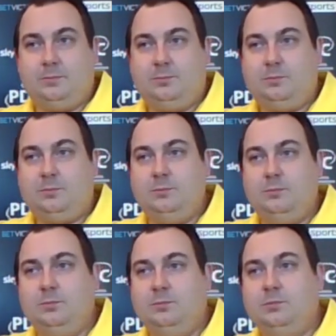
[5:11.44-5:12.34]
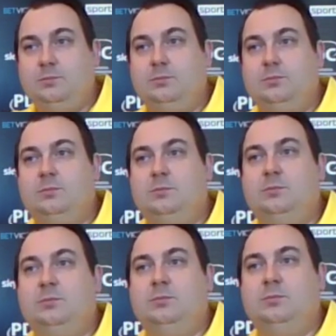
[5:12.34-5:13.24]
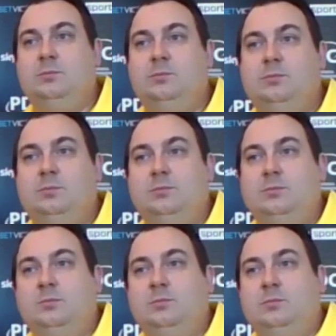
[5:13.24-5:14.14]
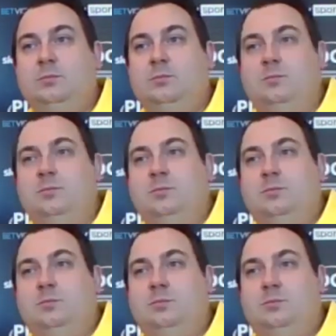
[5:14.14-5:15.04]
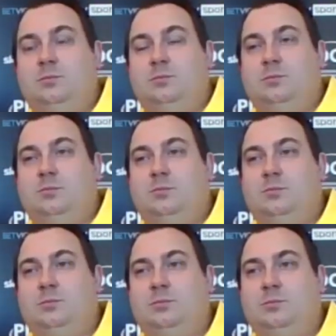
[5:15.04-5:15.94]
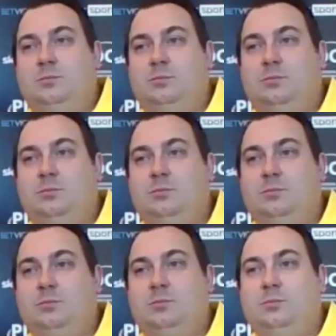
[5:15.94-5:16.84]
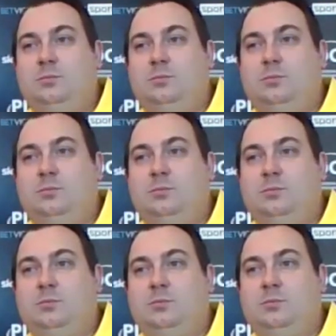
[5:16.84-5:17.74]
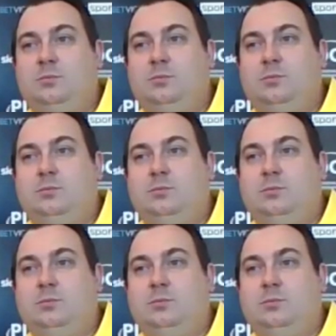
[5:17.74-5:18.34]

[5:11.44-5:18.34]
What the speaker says: (not speaking)